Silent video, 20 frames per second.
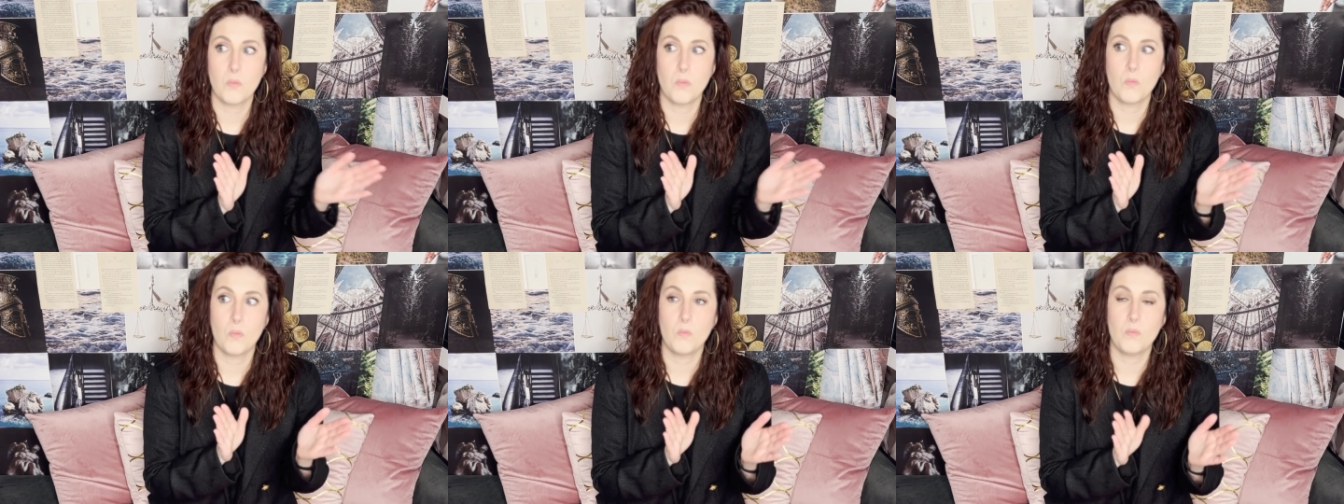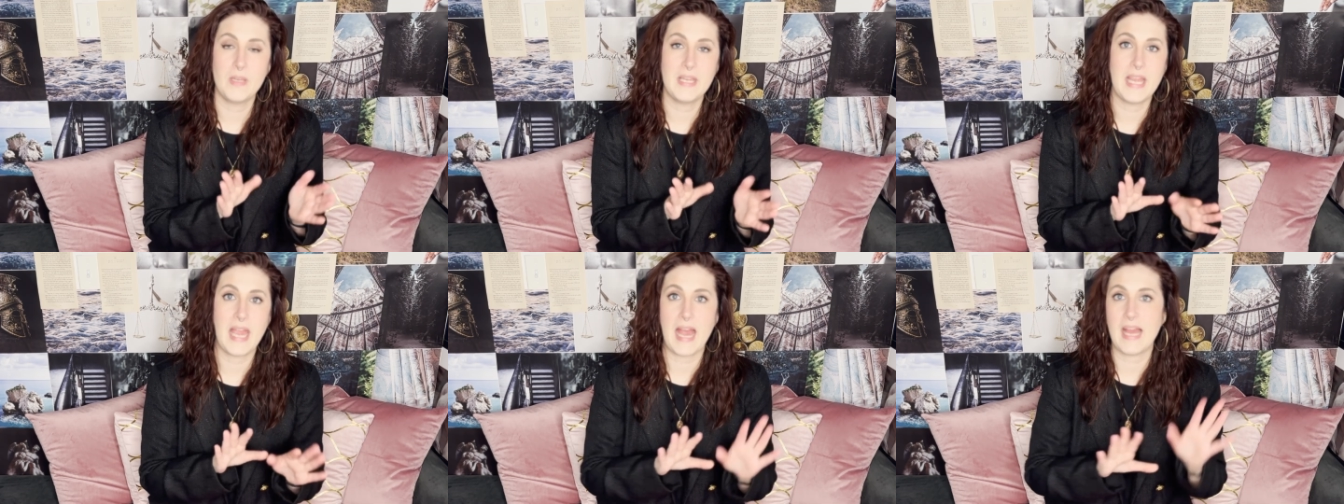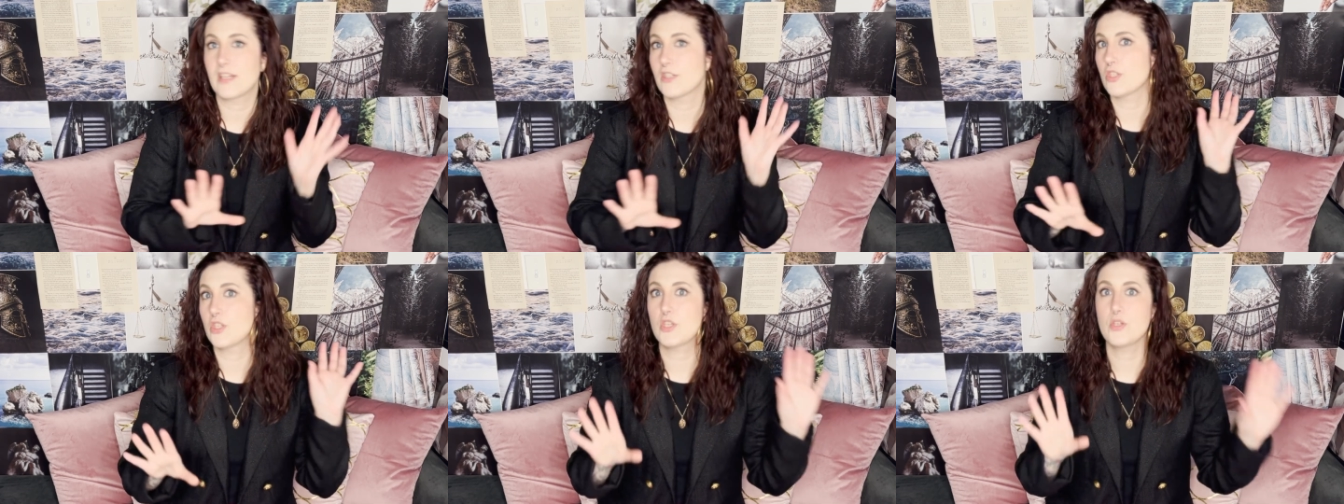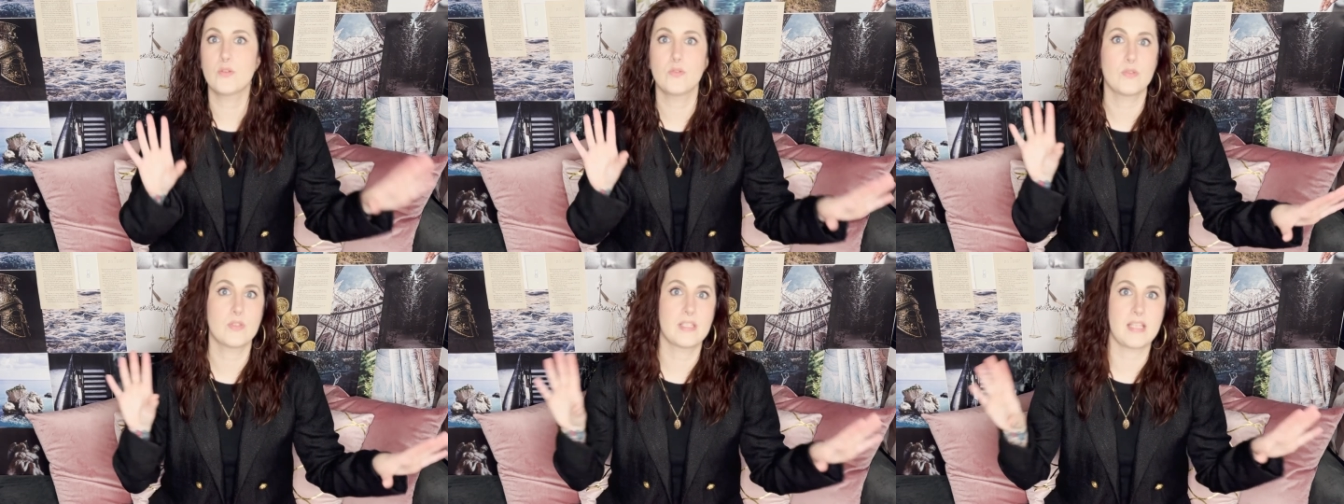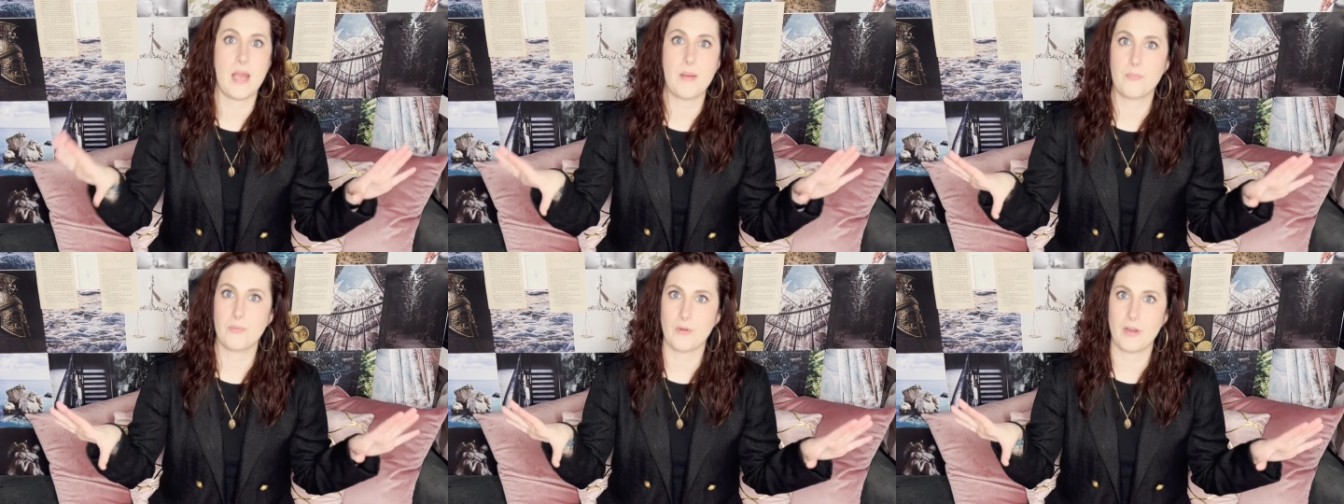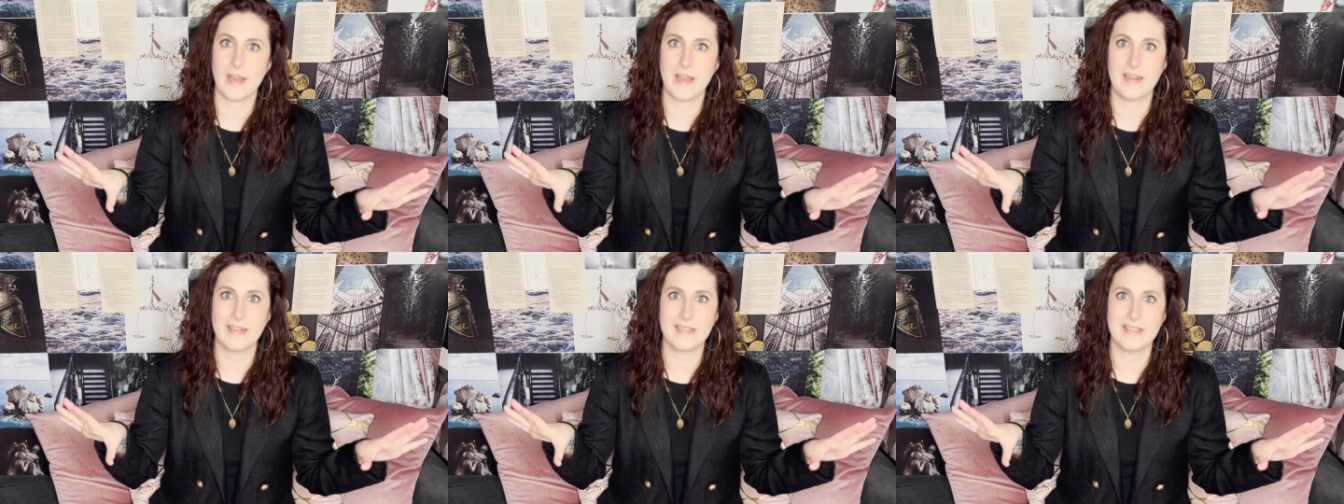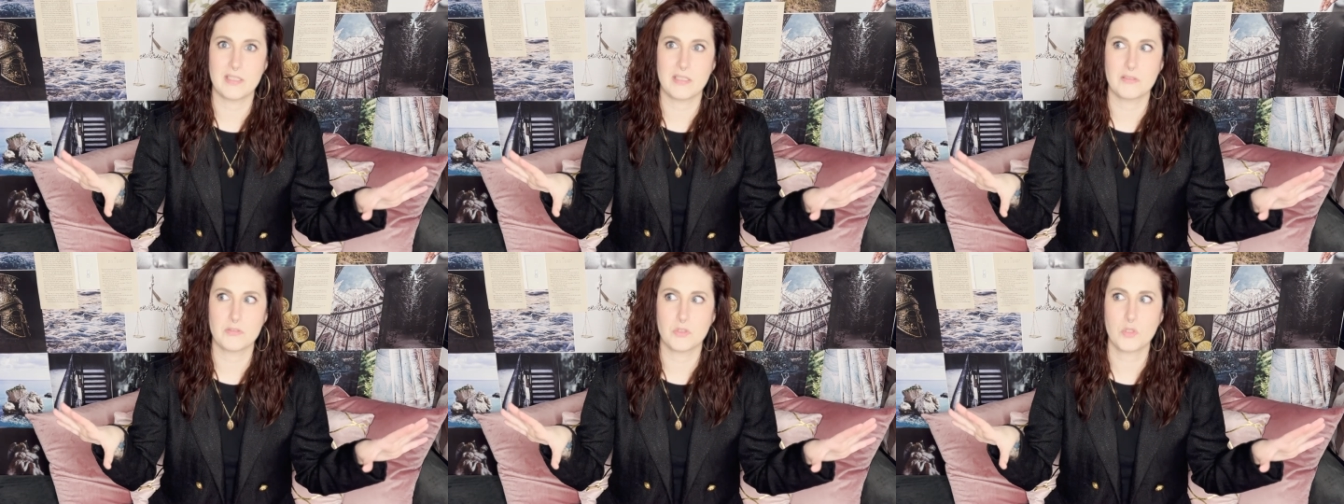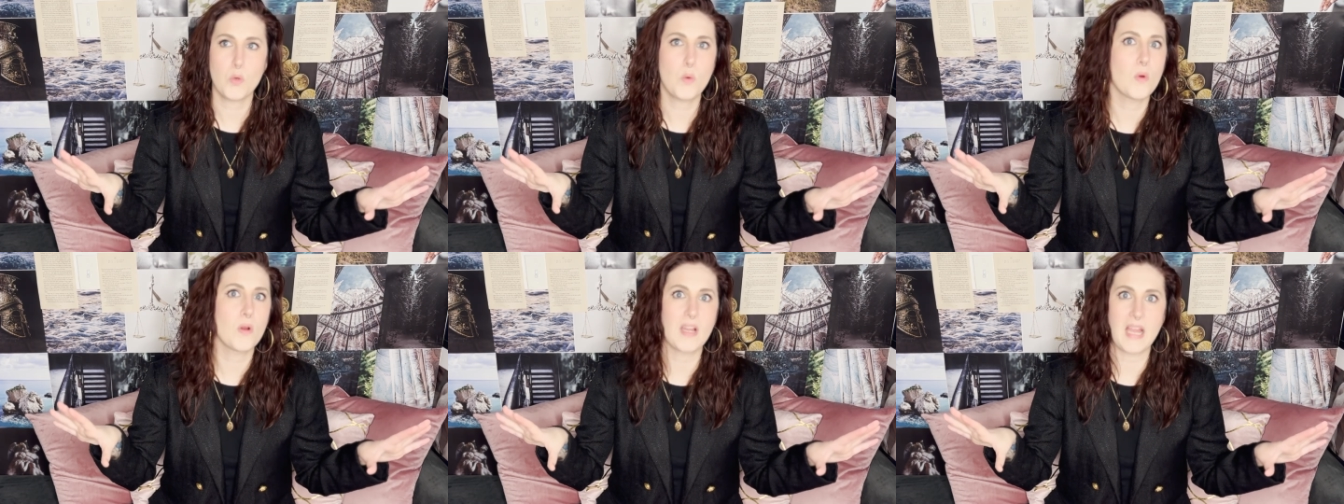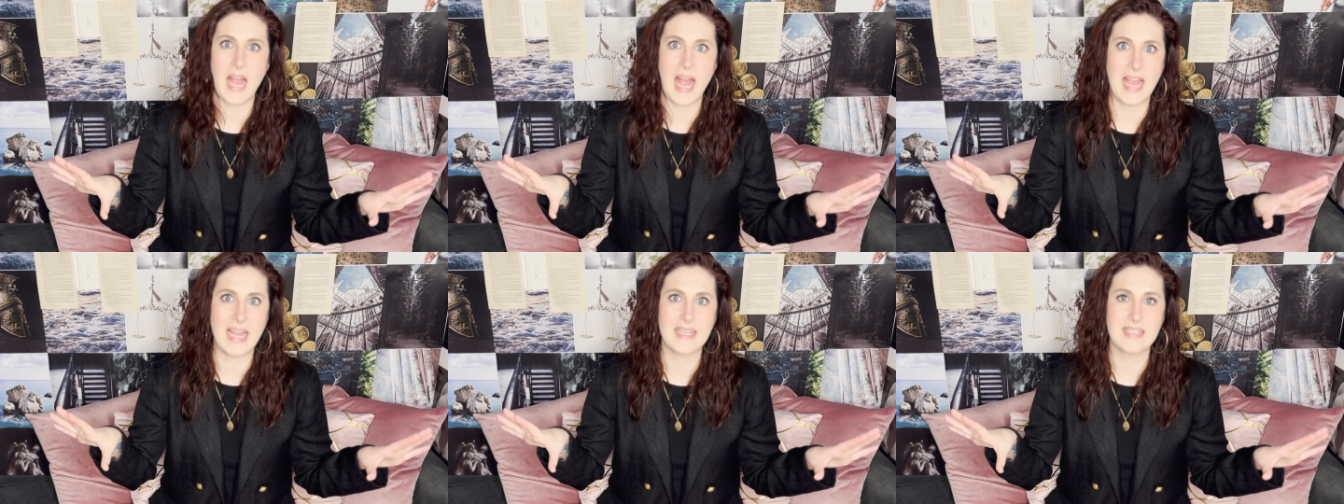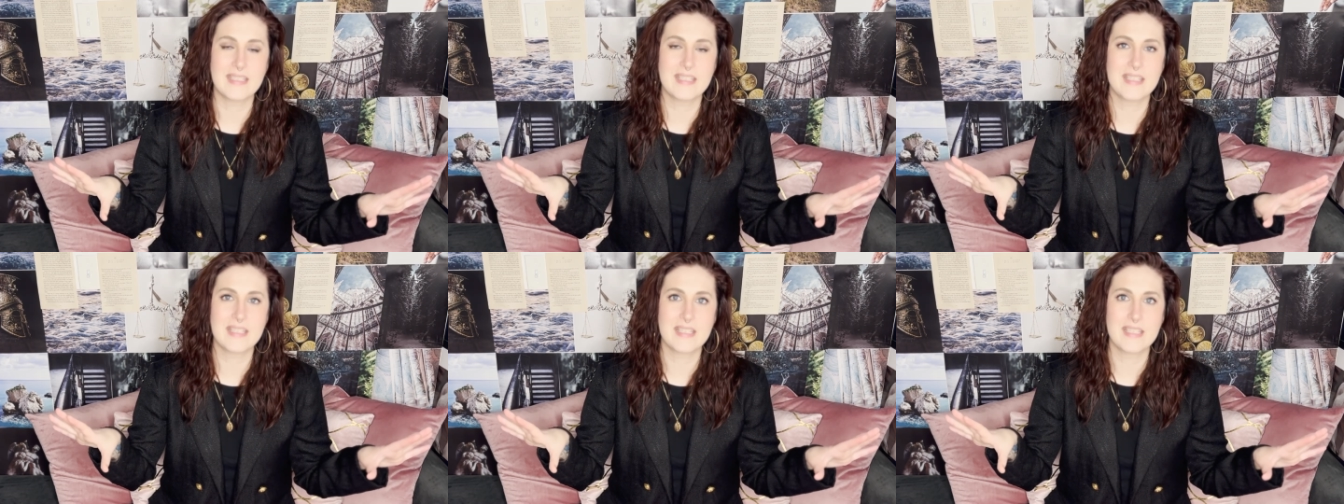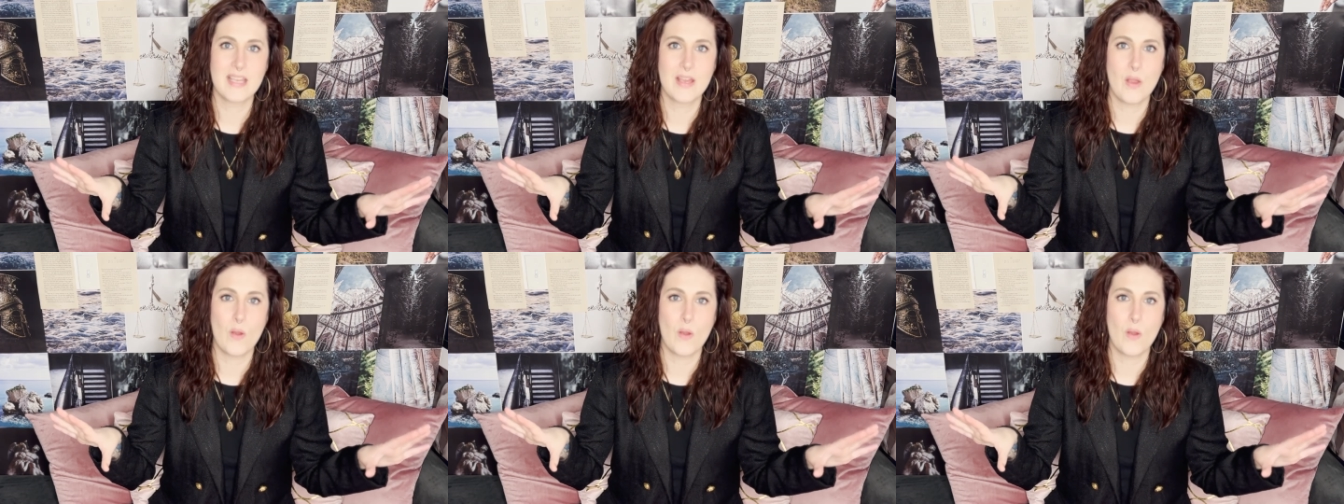We had two separate tour guides,